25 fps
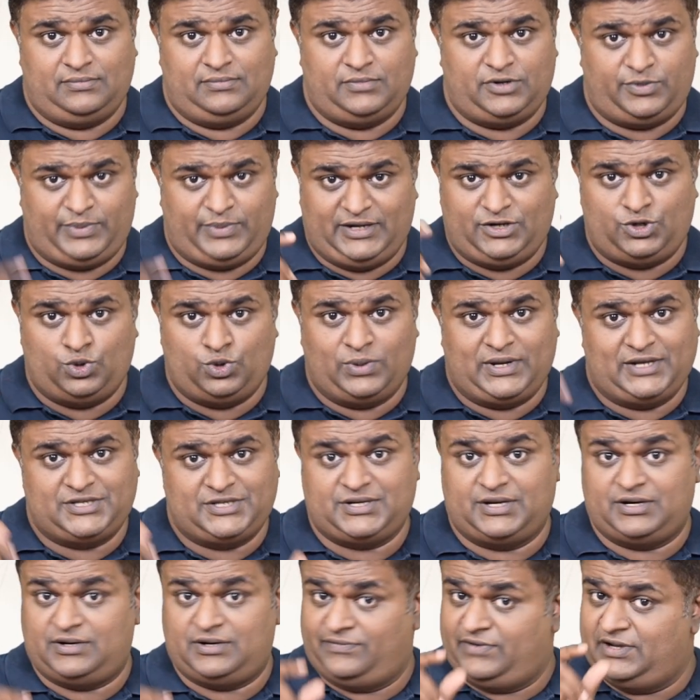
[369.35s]
between 2
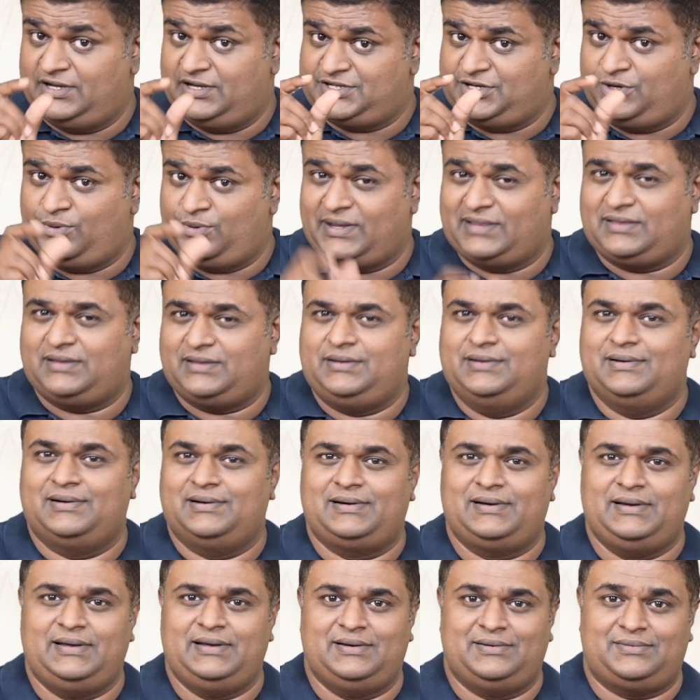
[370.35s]
consecutive years, and you get the
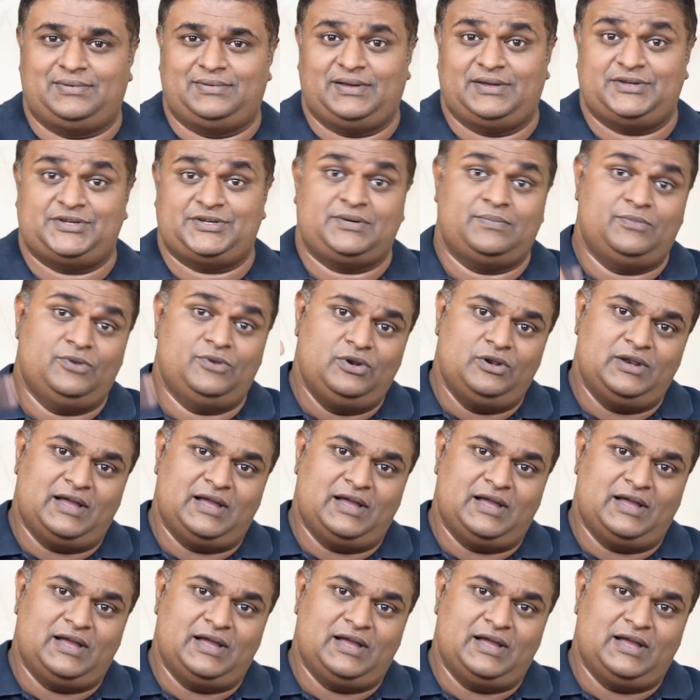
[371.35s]
yearly interest.